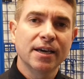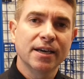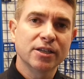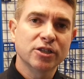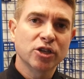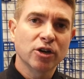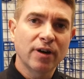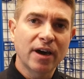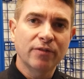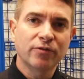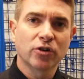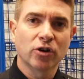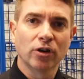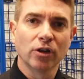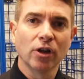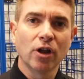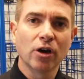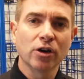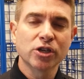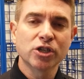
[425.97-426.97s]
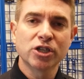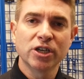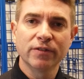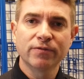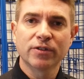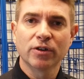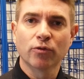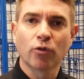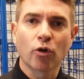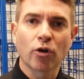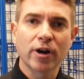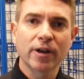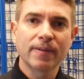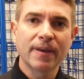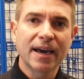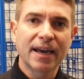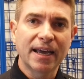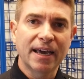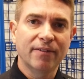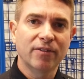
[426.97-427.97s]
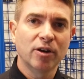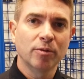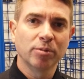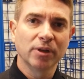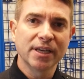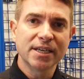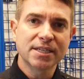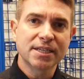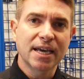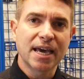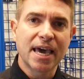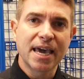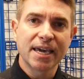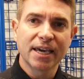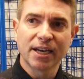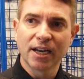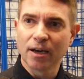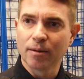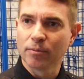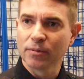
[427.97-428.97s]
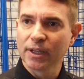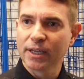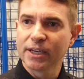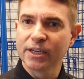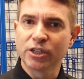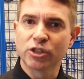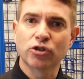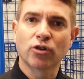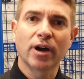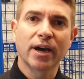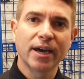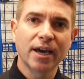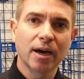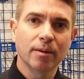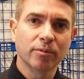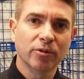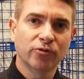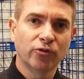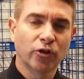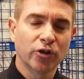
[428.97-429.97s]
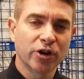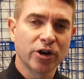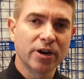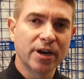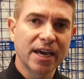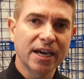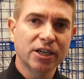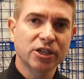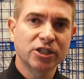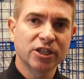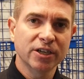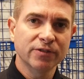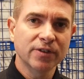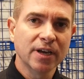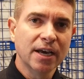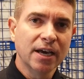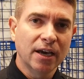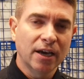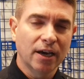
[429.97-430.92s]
And so after a long shift of wearing that, having a place to hang it up and let it dry out before your next shift,